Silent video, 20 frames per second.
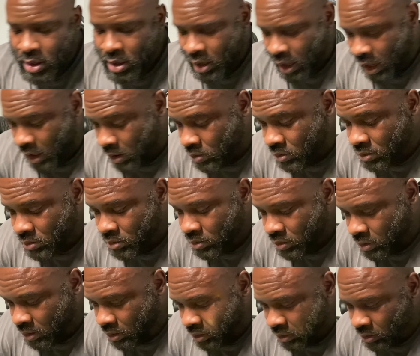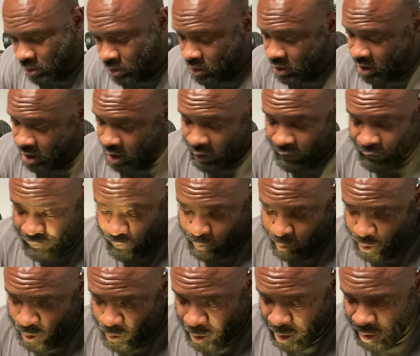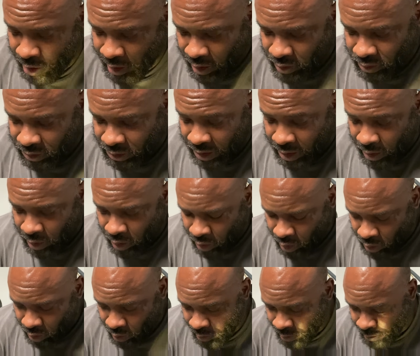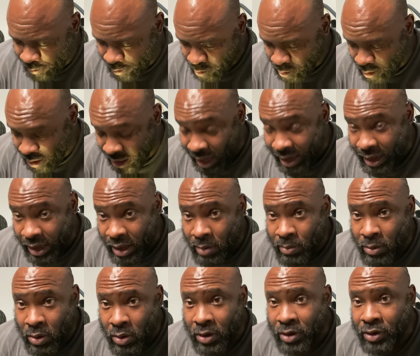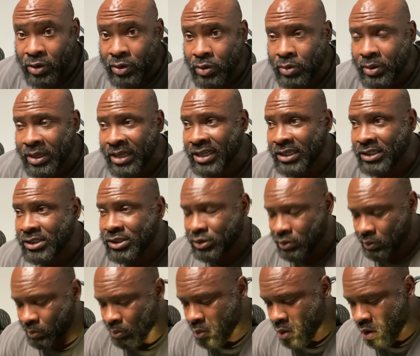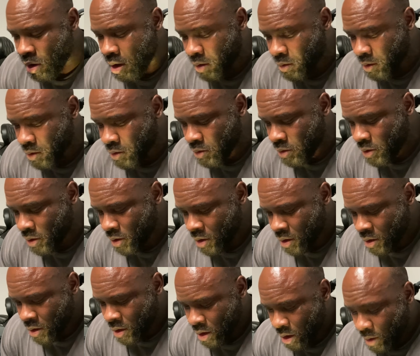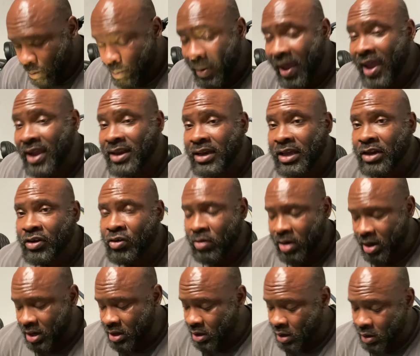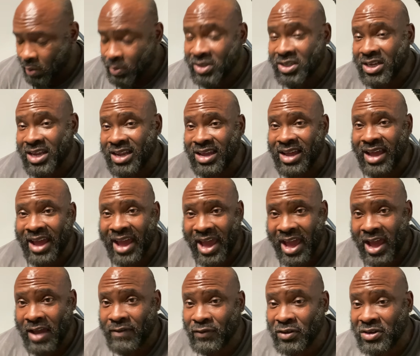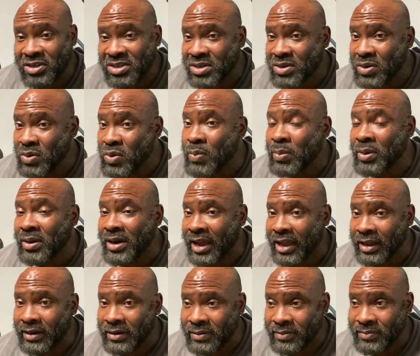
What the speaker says: I don't care for pre-workouts at all, but what I am gonna do is tomorrow, back day training, I'm gonna take a half a scoop of that